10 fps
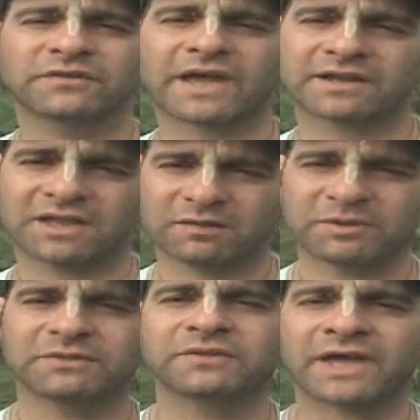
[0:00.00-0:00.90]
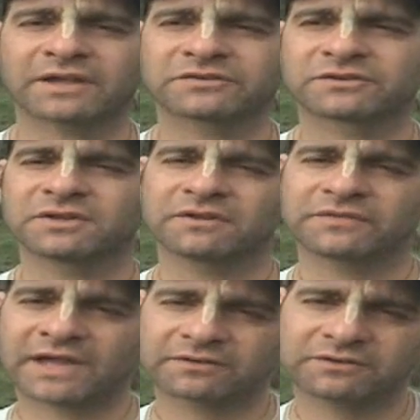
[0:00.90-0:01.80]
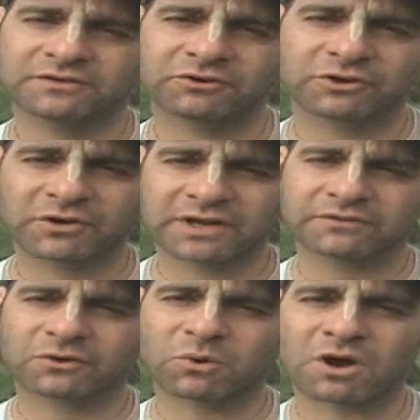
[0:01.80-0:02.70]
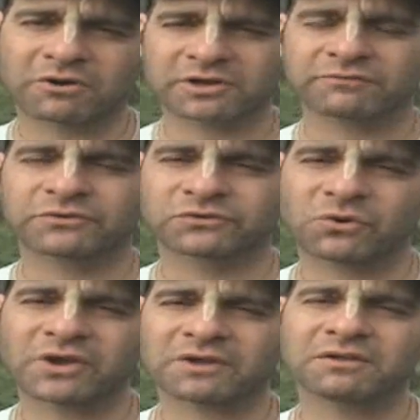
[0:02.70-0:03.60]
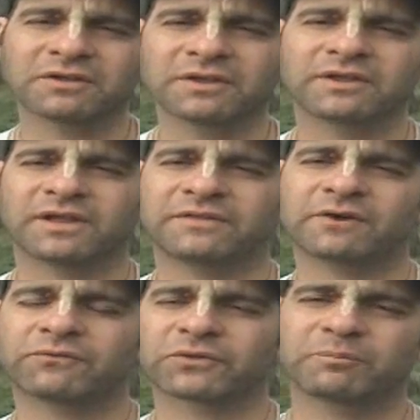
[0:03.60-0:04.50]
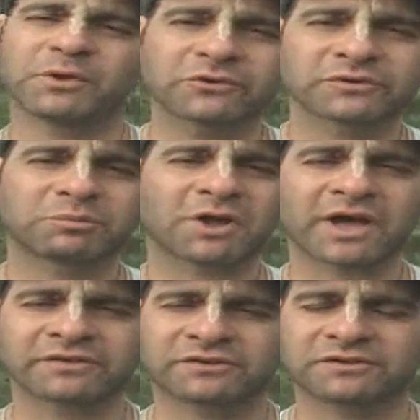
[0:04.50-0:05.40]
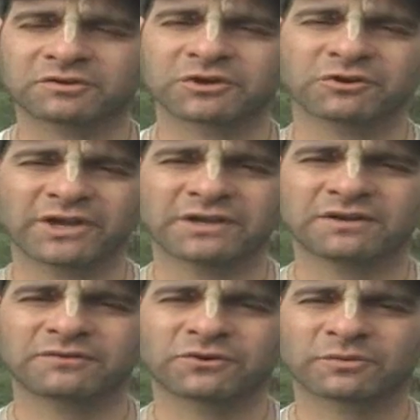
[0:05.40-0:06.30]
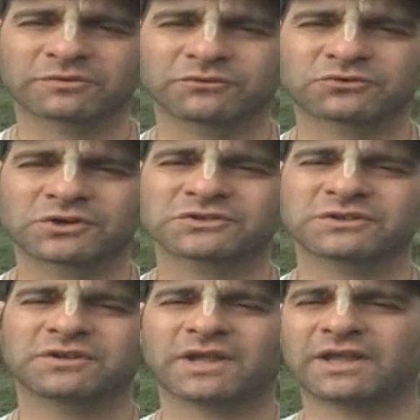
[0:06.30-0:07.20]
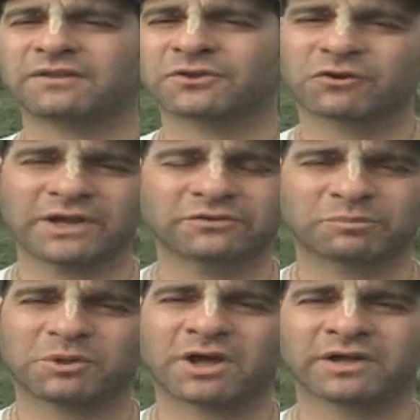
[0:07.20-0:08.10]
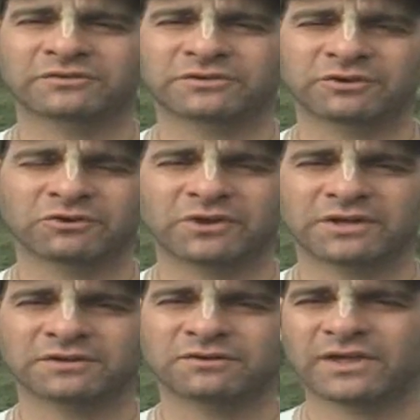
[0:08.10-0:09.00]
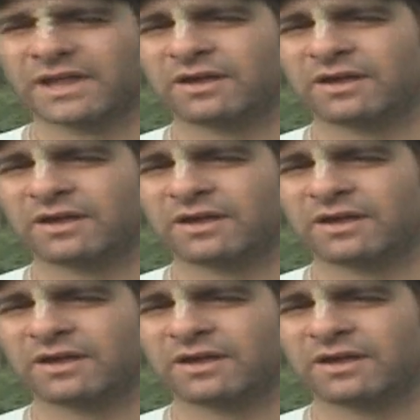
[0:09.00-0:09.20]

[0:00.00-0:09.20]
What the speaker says: That came in next. That deteriorated the quality of the soil, and therefore the milk supply is deteriorated in terms of nutrition, and the grain supply is deteriorated.